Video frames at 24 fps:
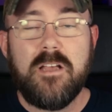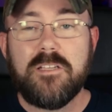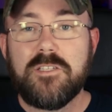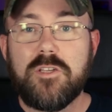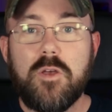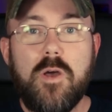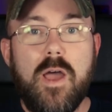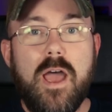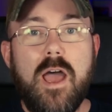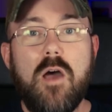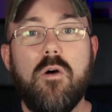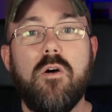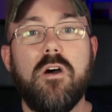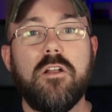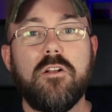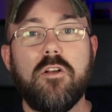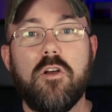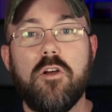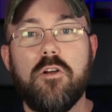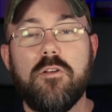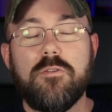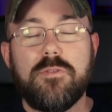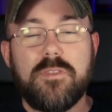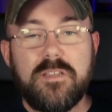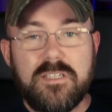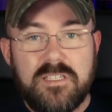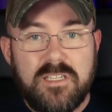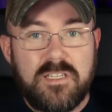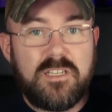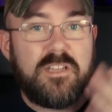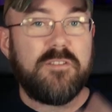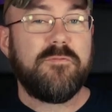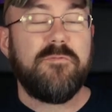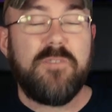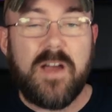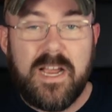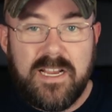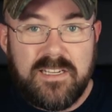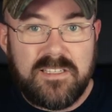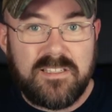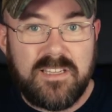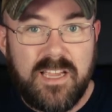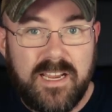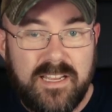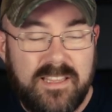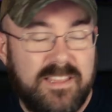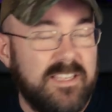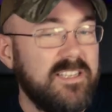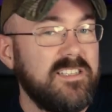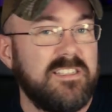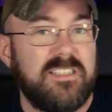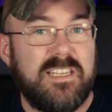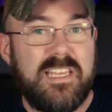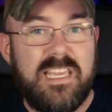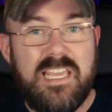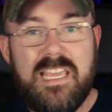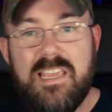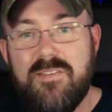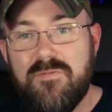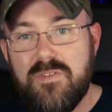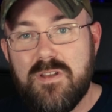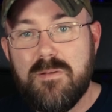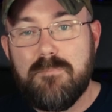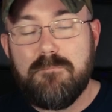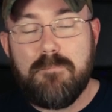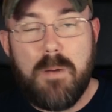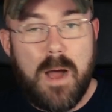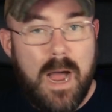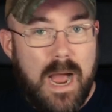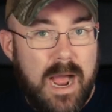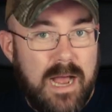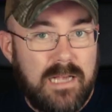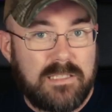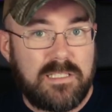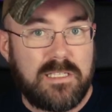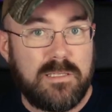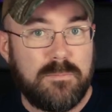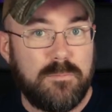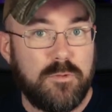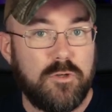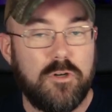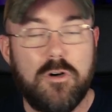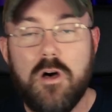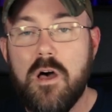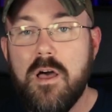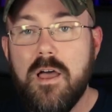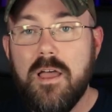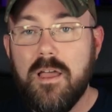So how on earth is a device like this even possible?